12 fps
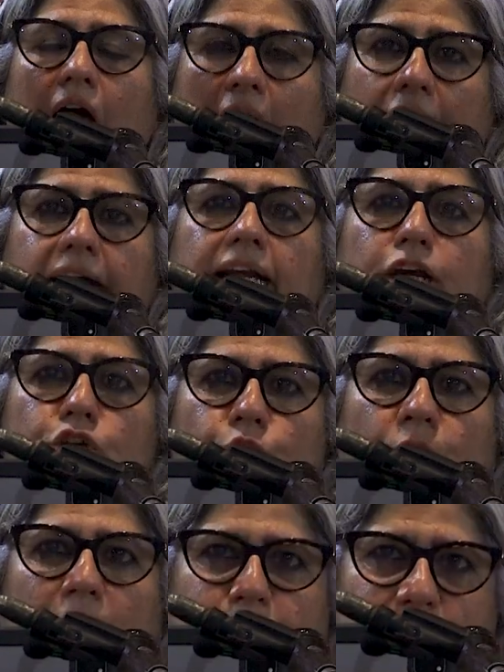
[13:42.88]
Under
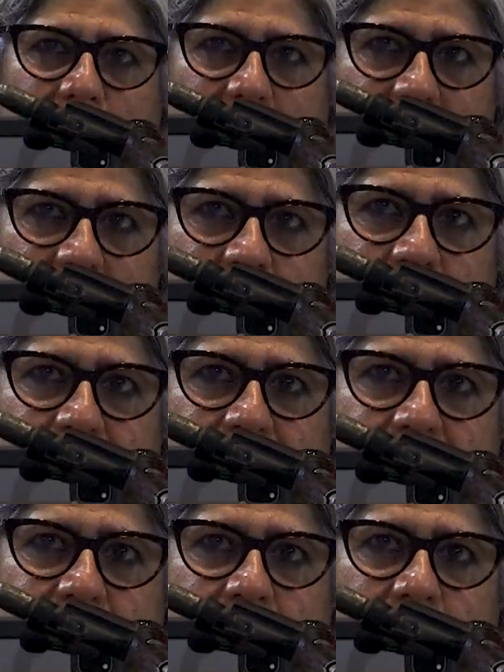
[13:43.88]
UAPA,
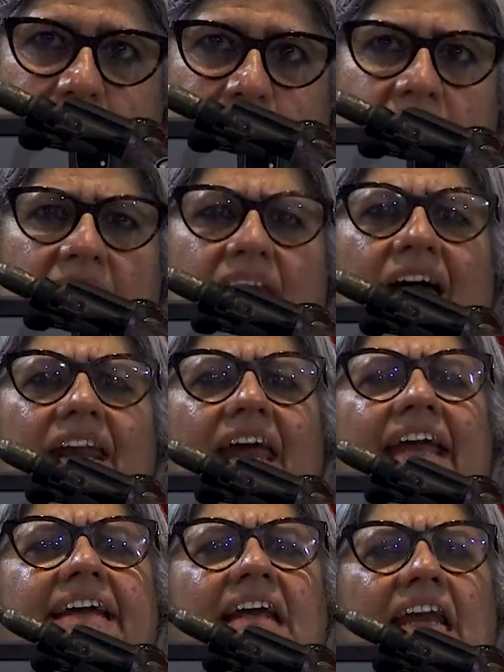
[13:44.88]
there are
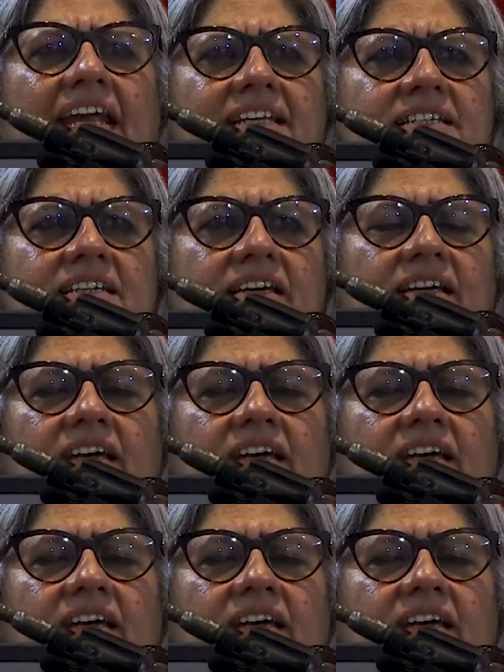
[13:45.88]
at least